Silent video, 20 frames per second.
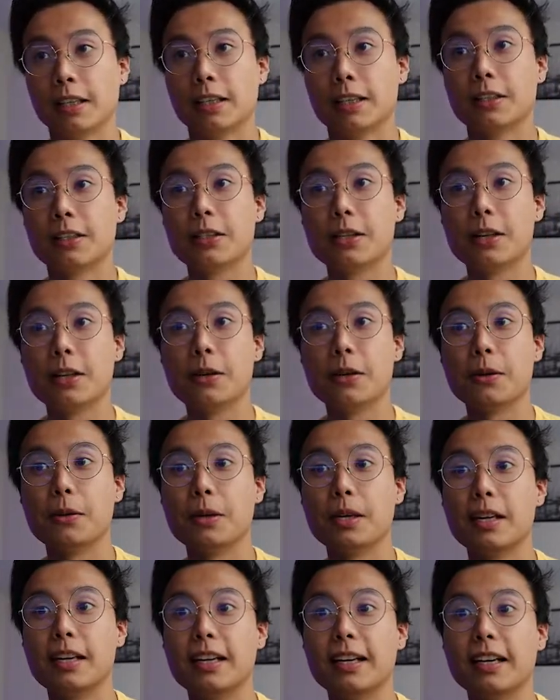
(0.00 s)

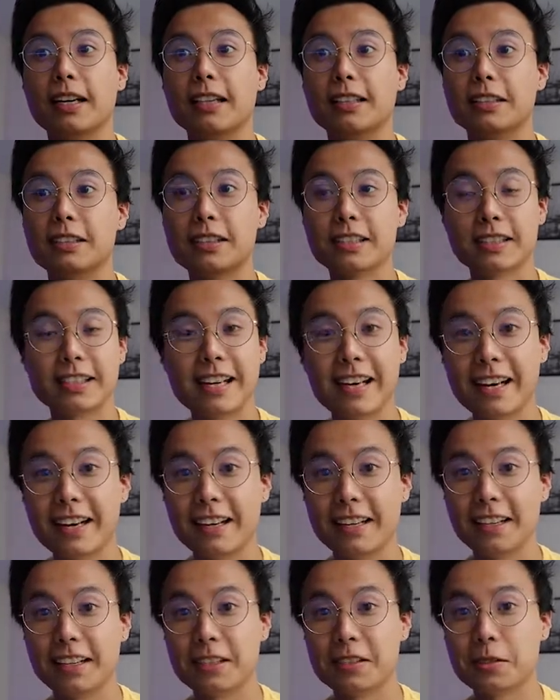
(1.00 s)
So
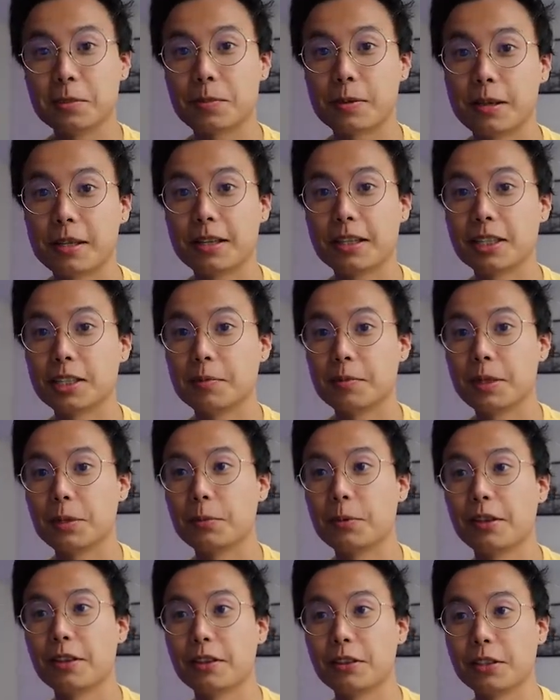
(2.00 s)
instead, they surprise me
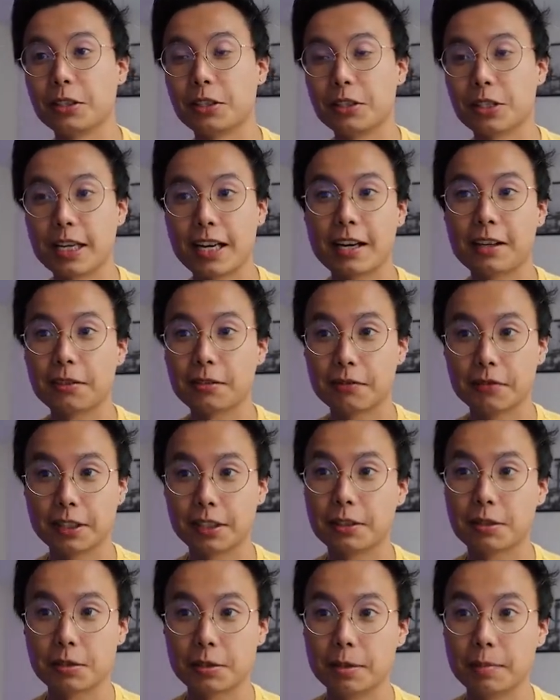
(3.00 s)
with the Shadow
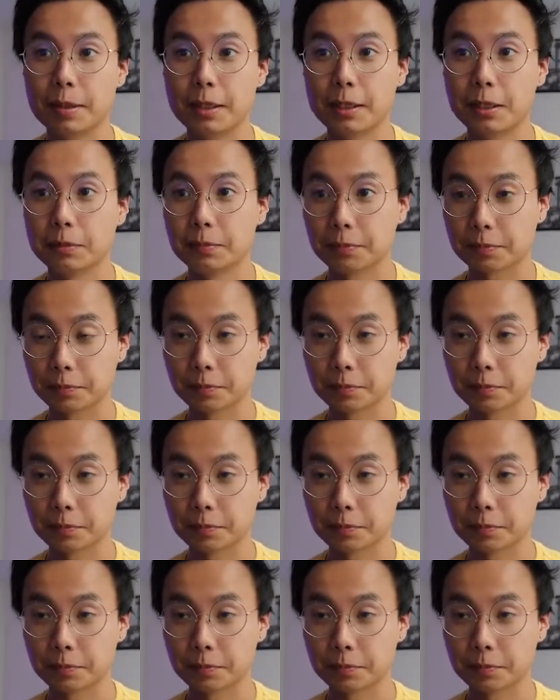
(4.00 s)
Victory Bell.